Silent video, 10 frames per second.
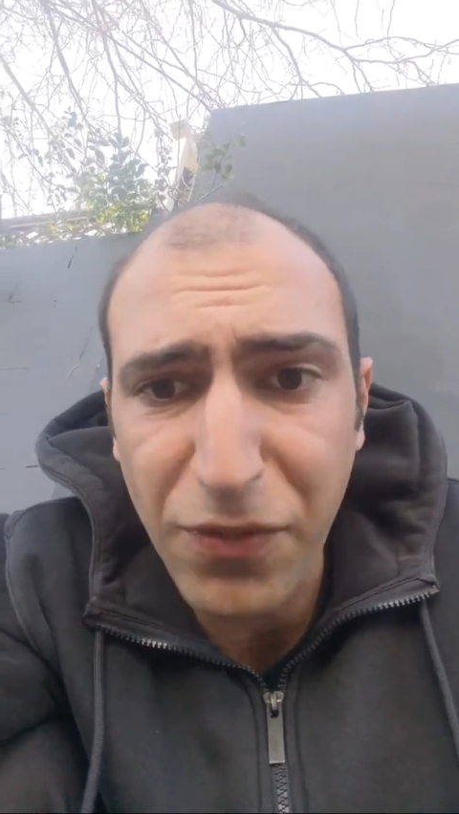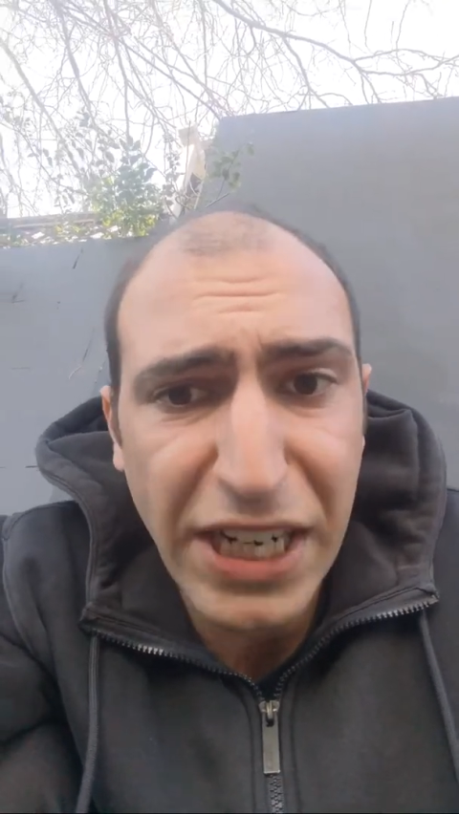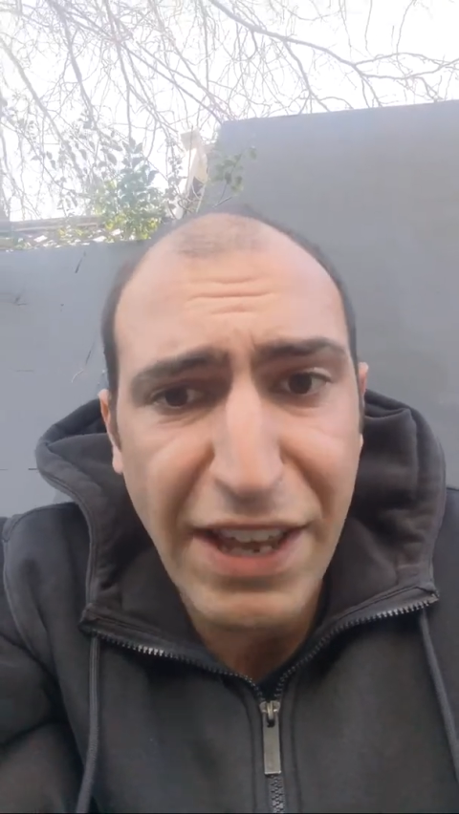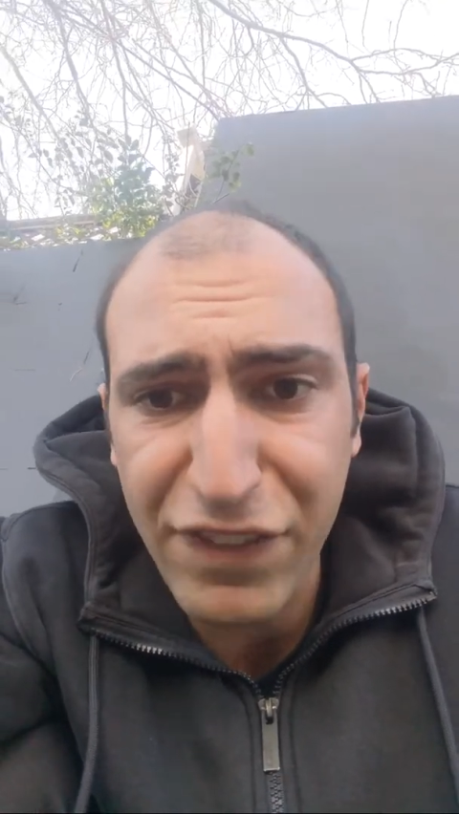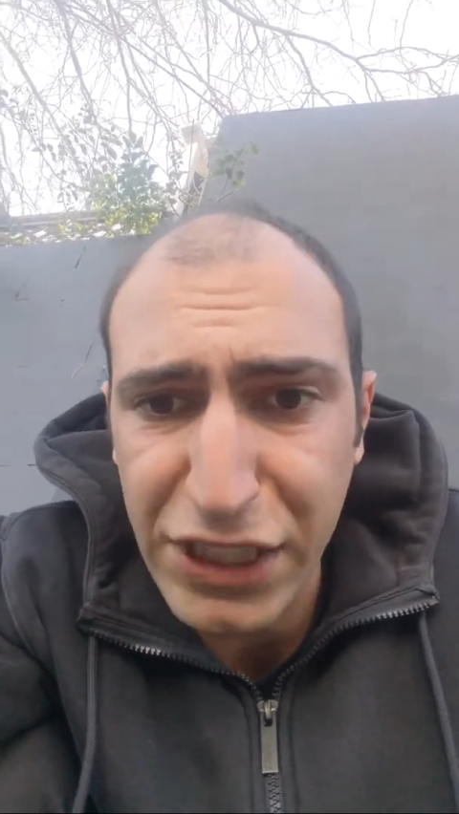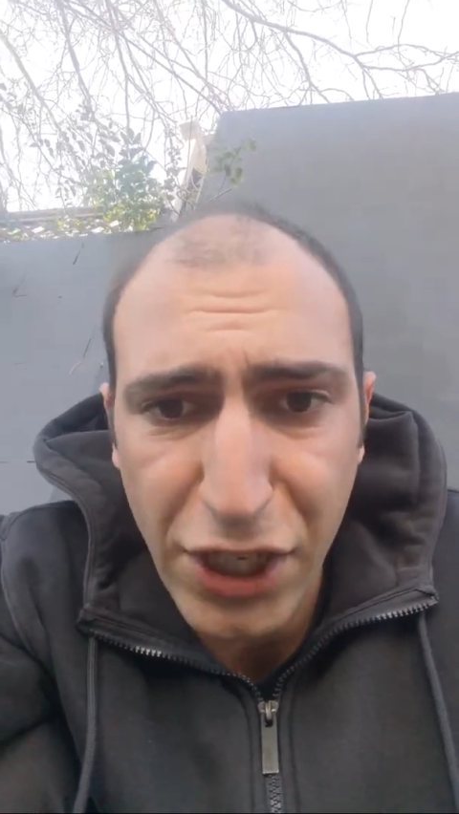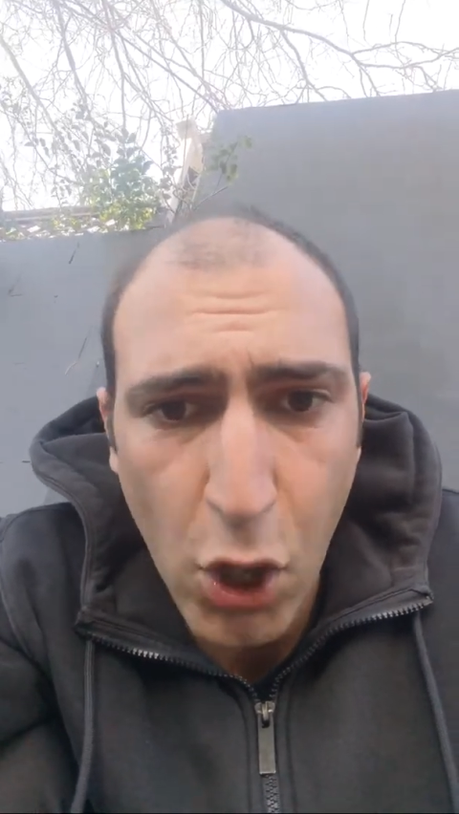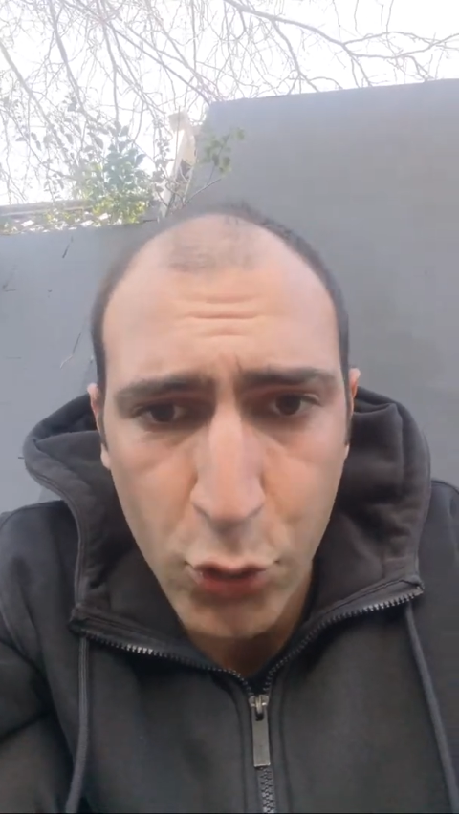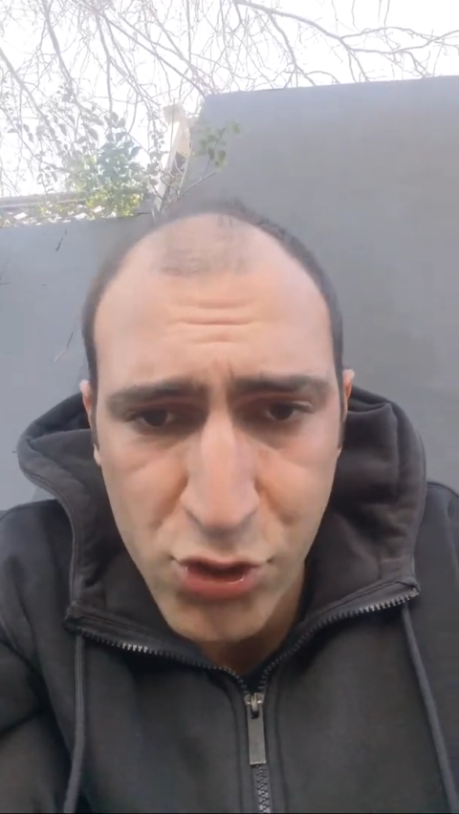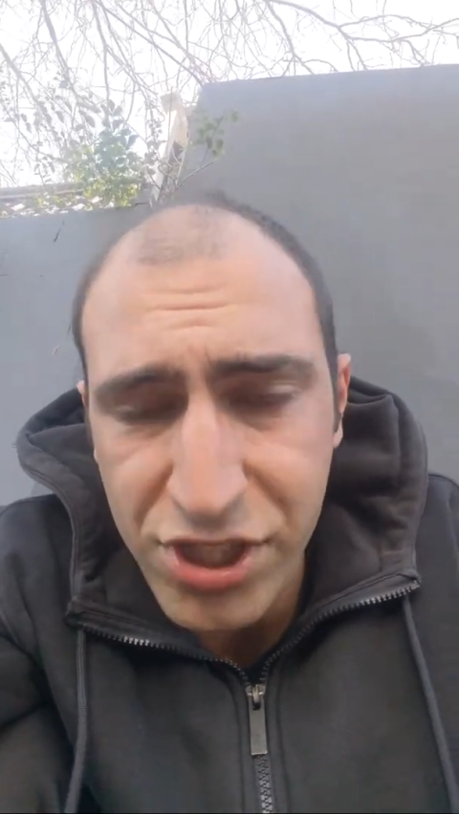I feel like
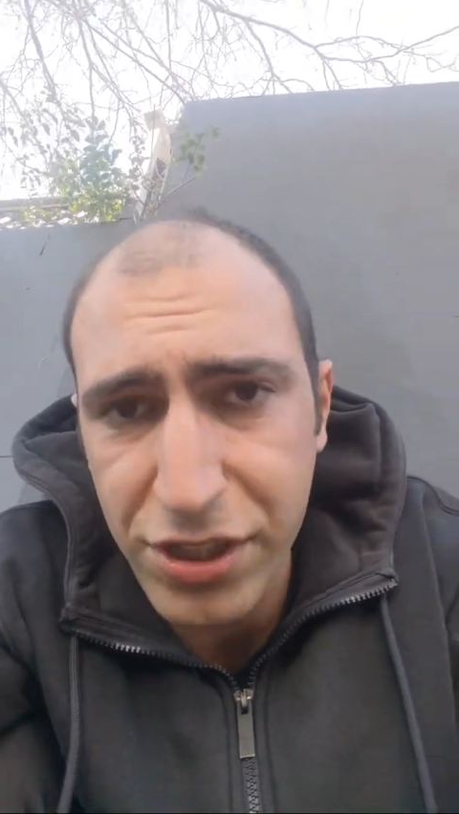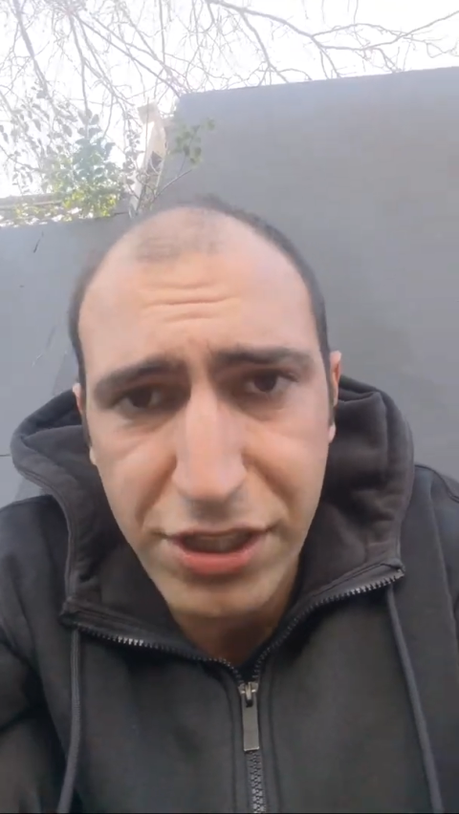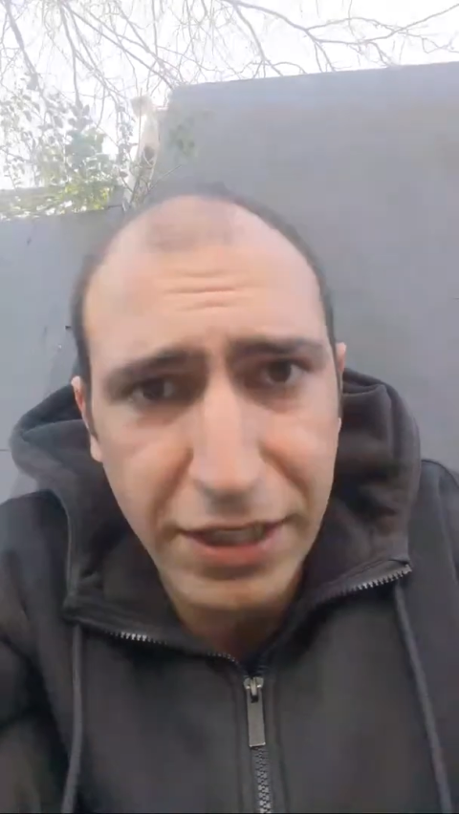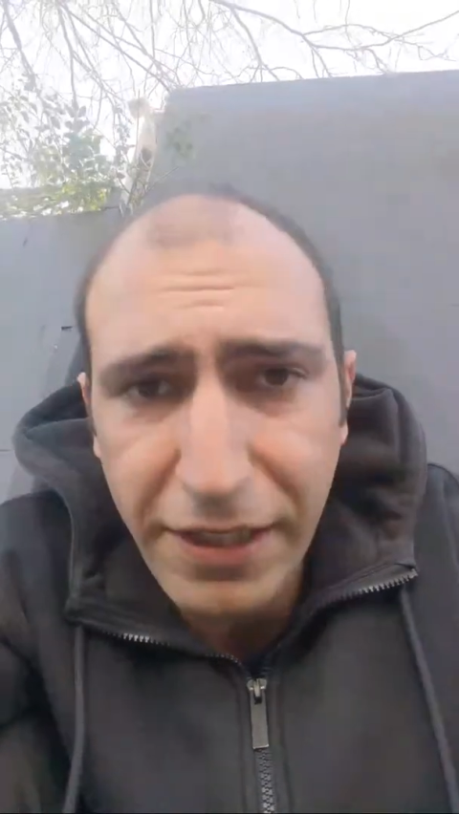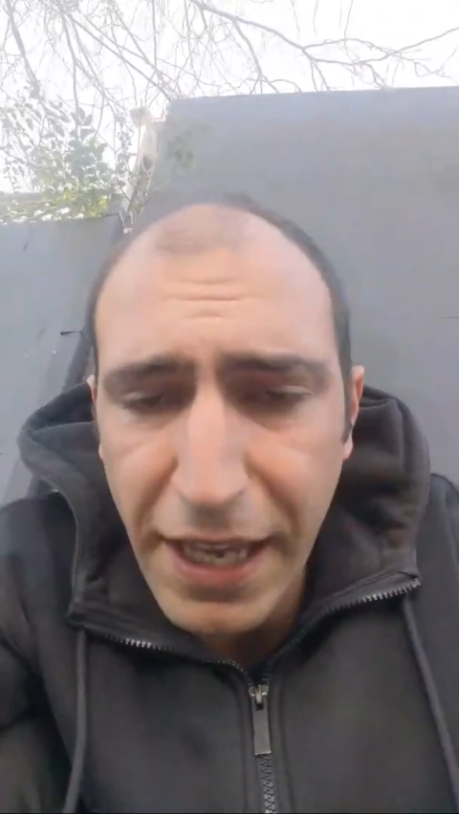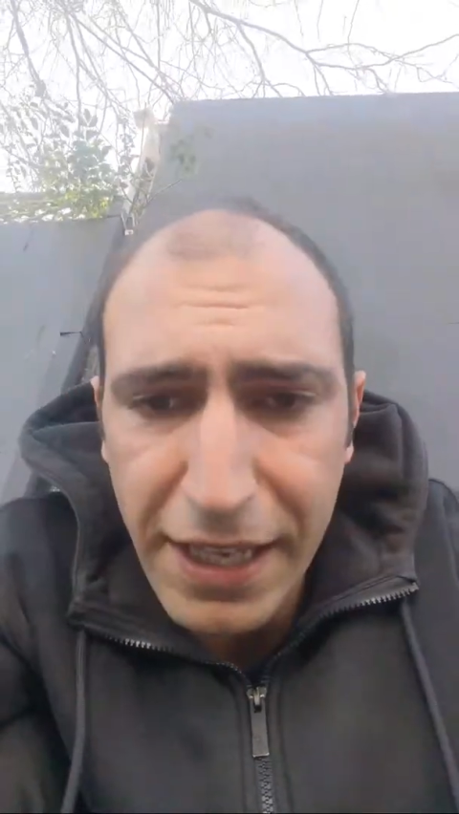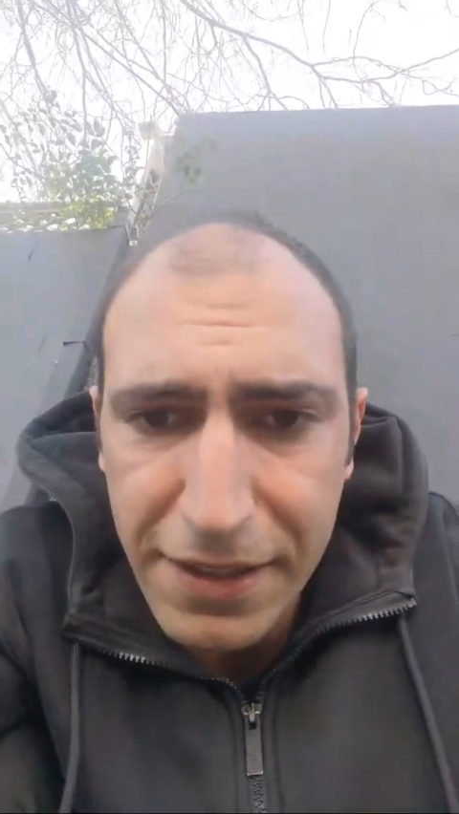Conor's gonna take it.